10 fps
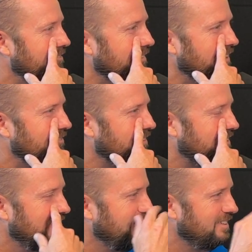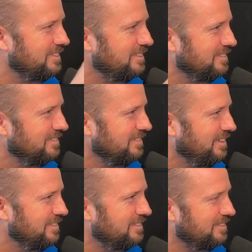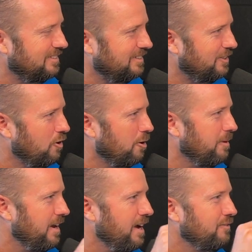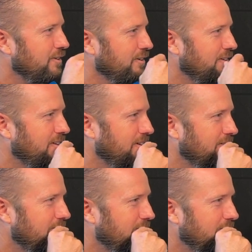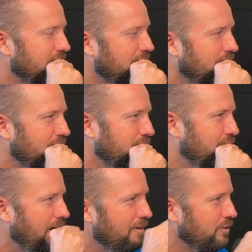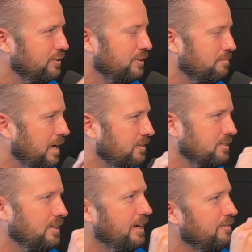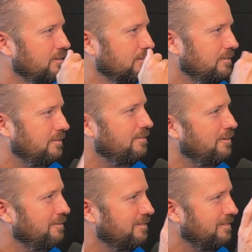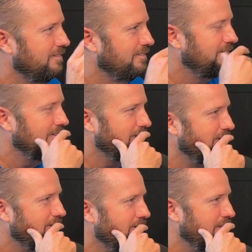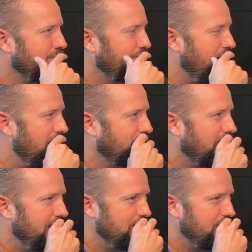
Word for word: would love to see his his Garmin after you know. Yeah. Five hundred miles an hour, you know. Did a five k in